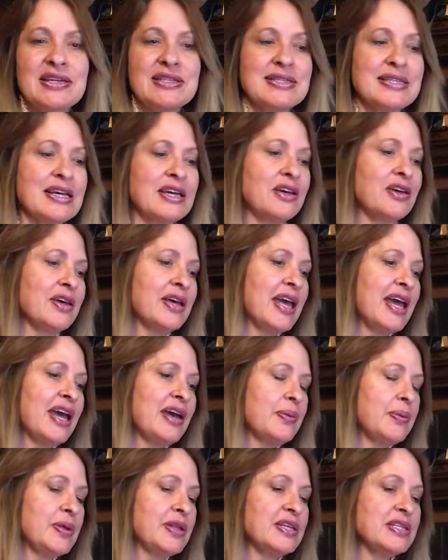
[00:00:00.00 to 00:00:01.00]
It's like,
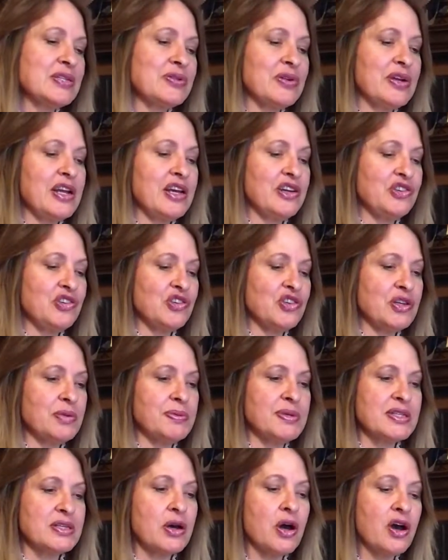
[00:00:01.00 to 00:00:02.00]
okay, well, this
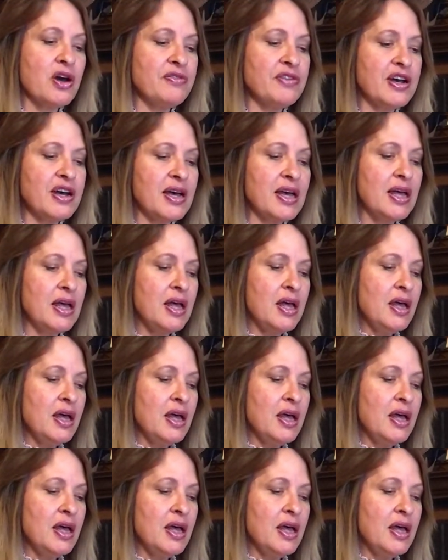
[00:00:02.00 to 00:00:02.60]
relationship is over,